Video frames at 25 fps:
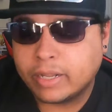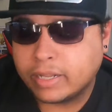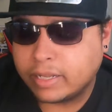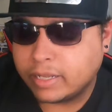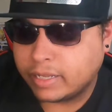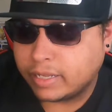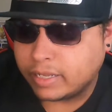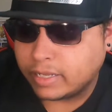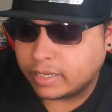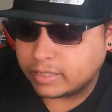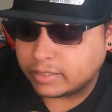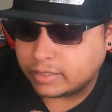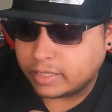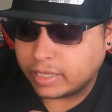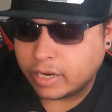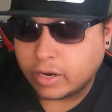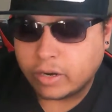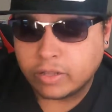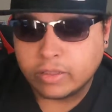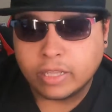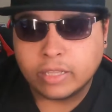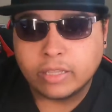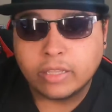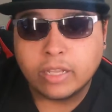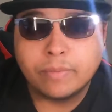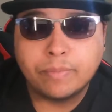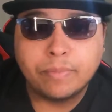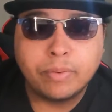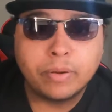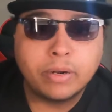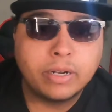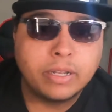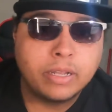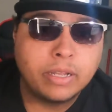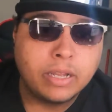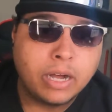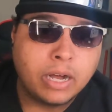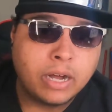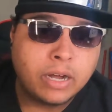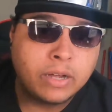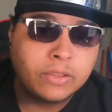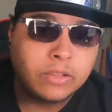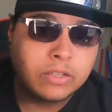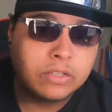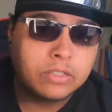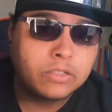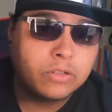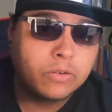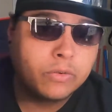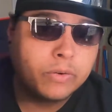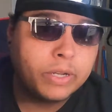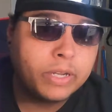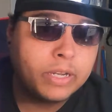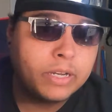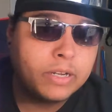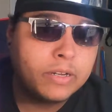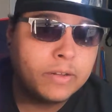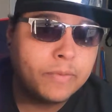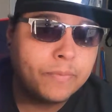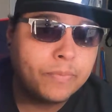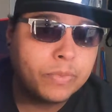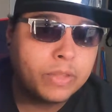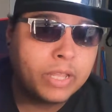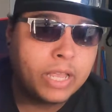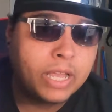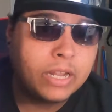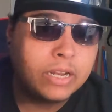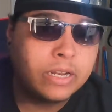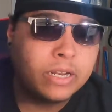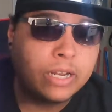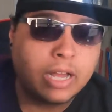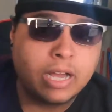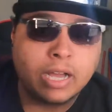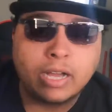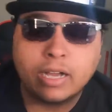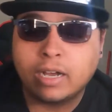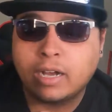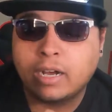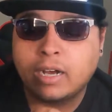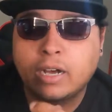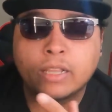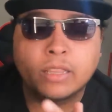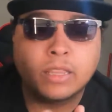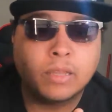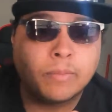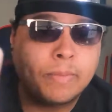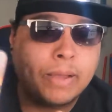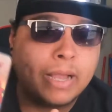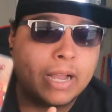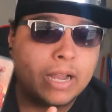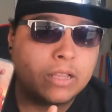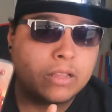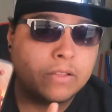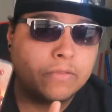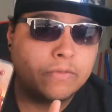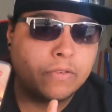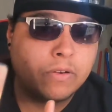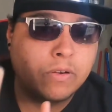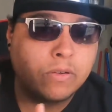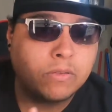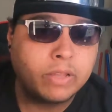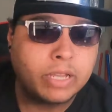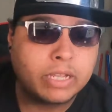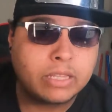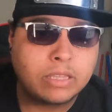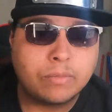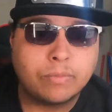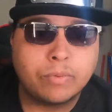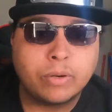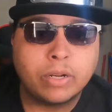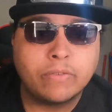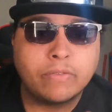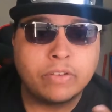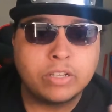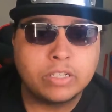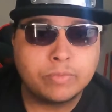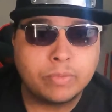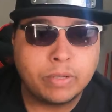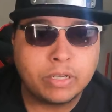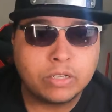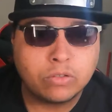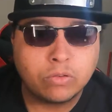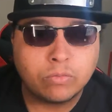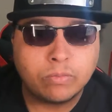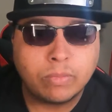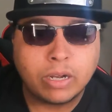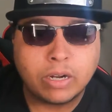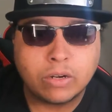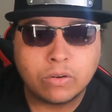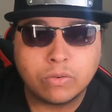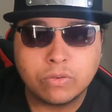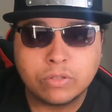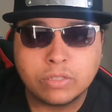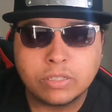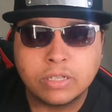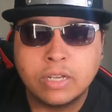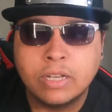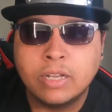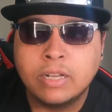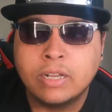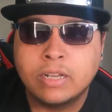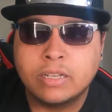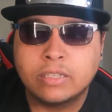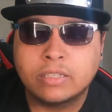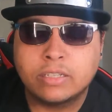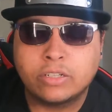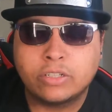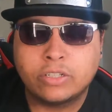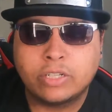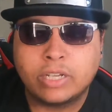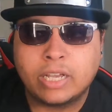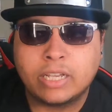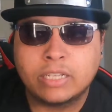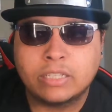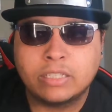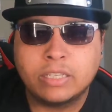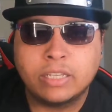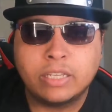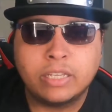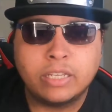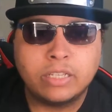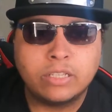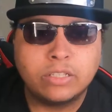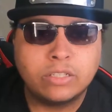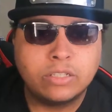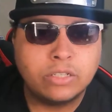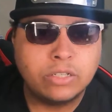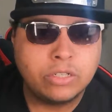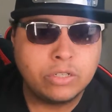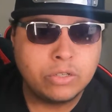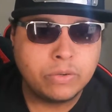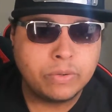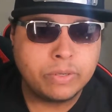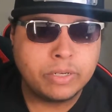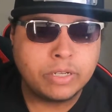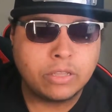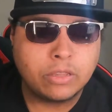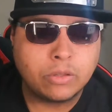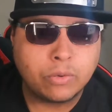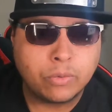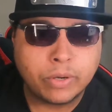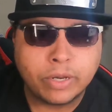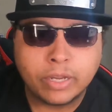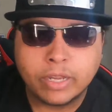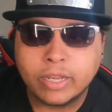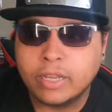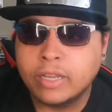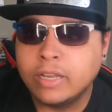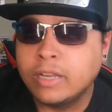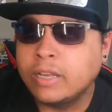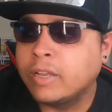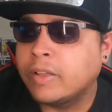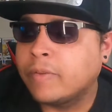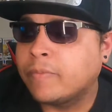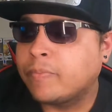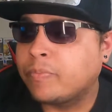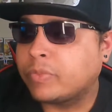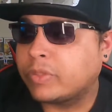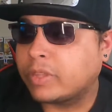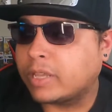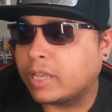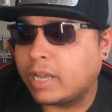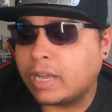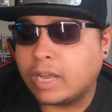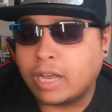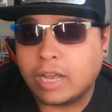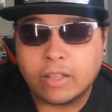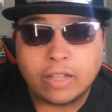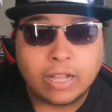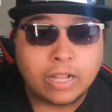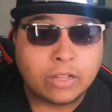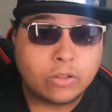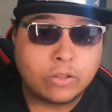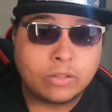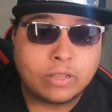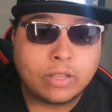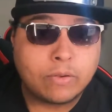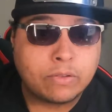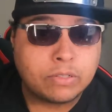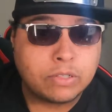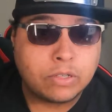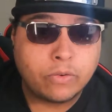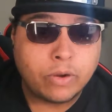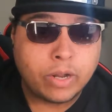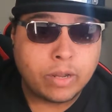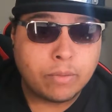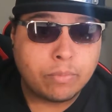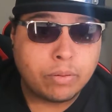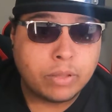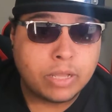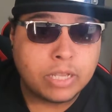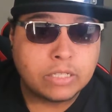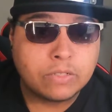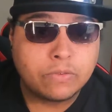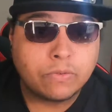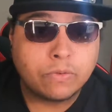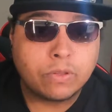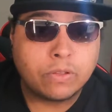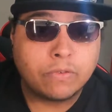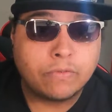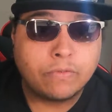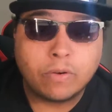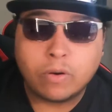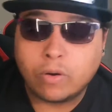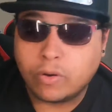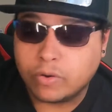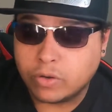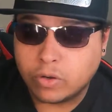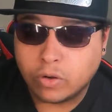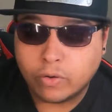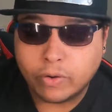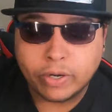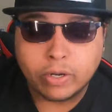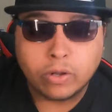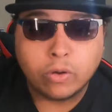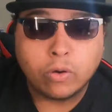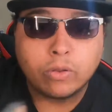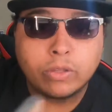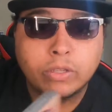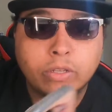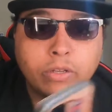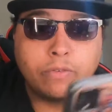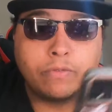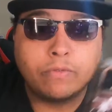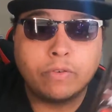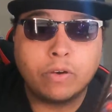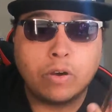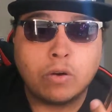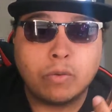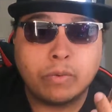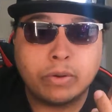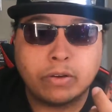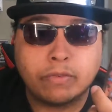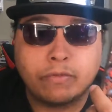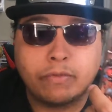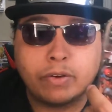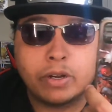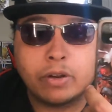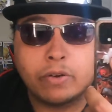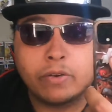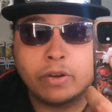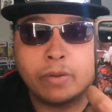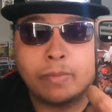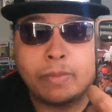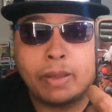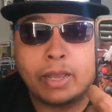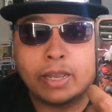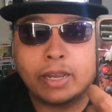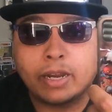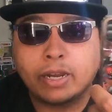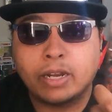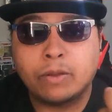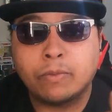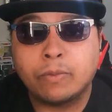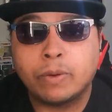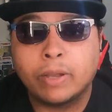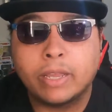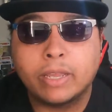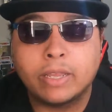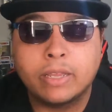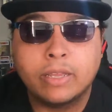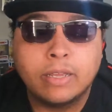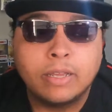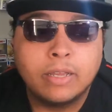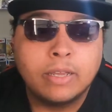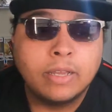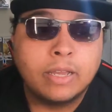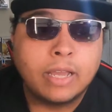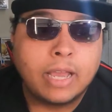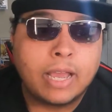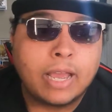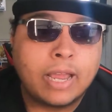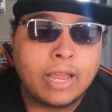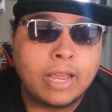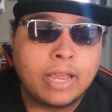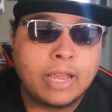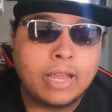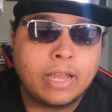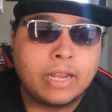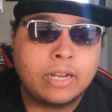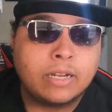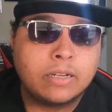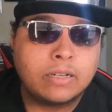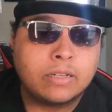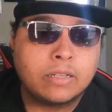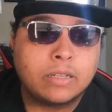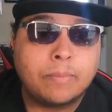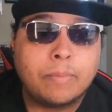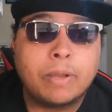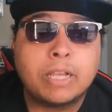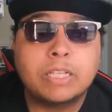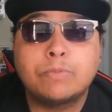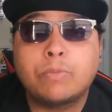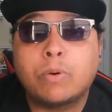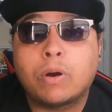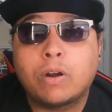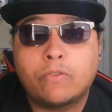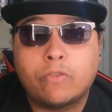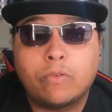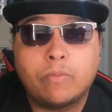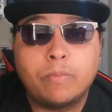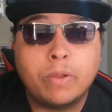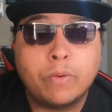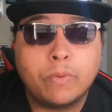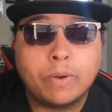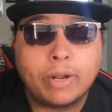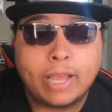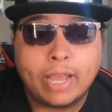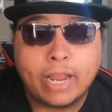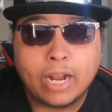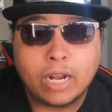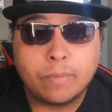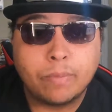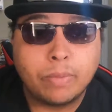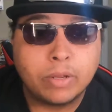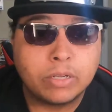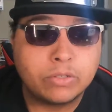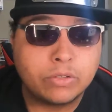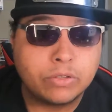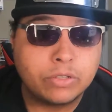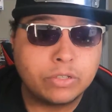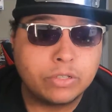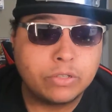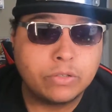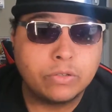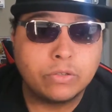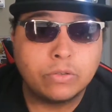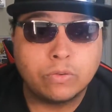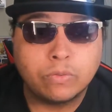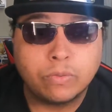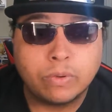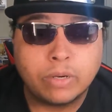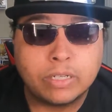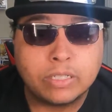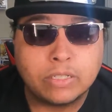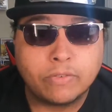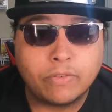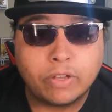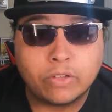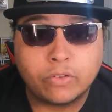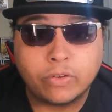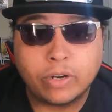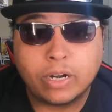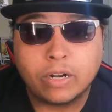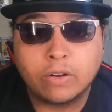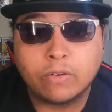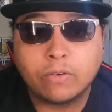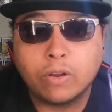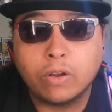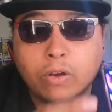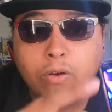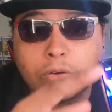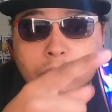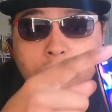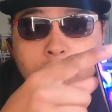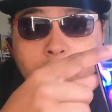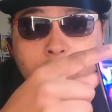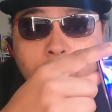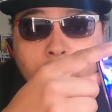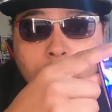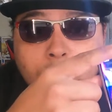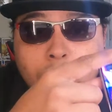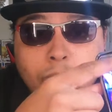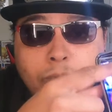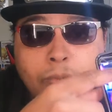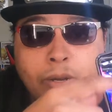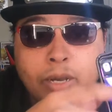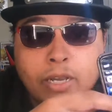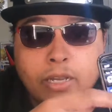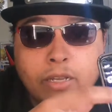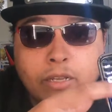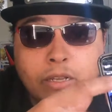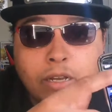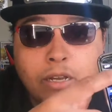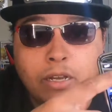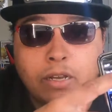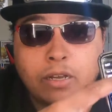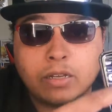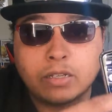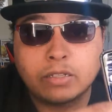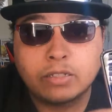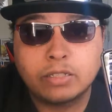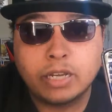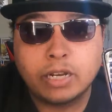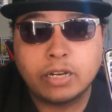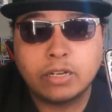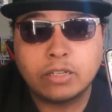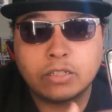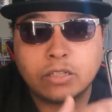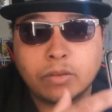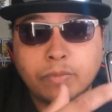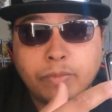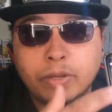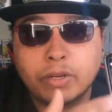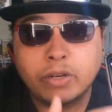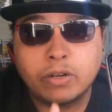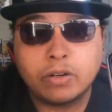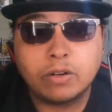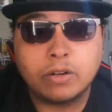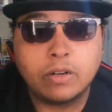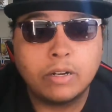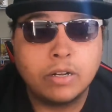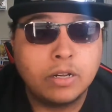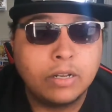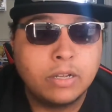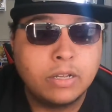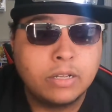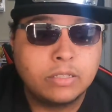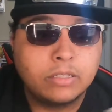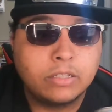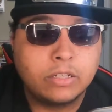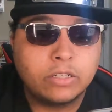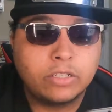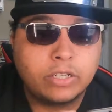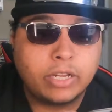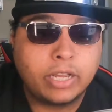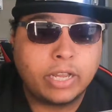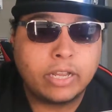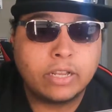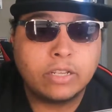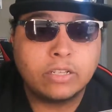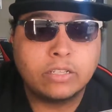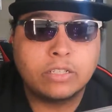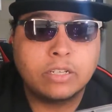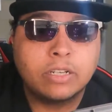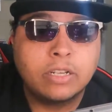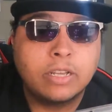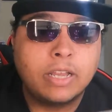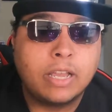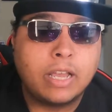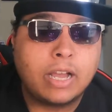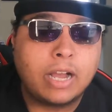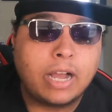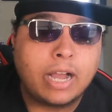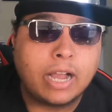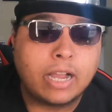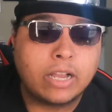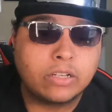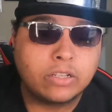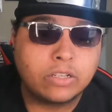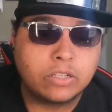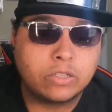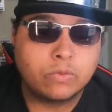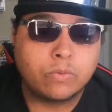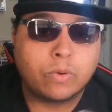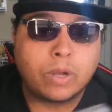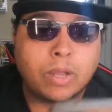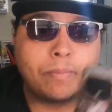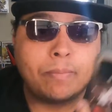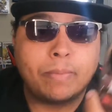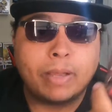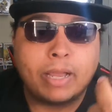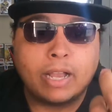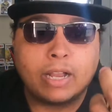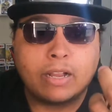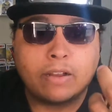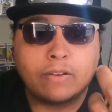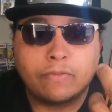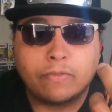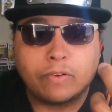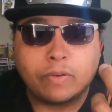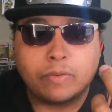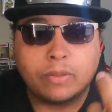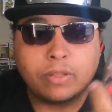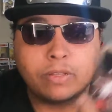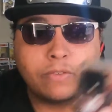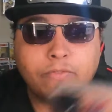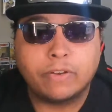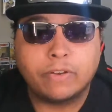it is they did put it on the screen and not on the back of the phone like the previous Pixel models, such as the 2 and the 3. I thought that was a great place for the phone. You're already holding your phone with your finger in the back anyway. And the best part for me when I had a Pixel 2 was if I try to go to my settings up here to change, I could just swipe back from the